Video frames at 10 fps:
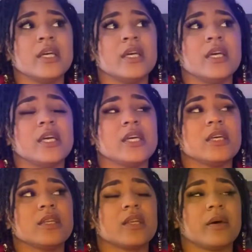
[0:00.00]
he
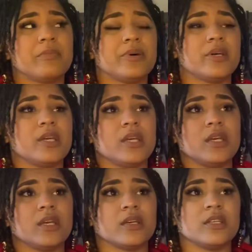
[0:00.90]
ended up
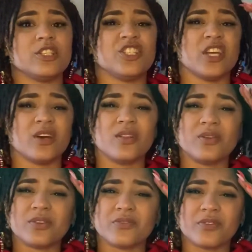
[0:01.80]
putting gel
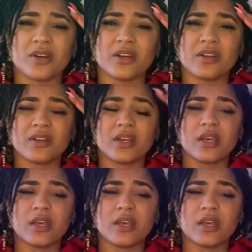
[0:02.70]
on the front.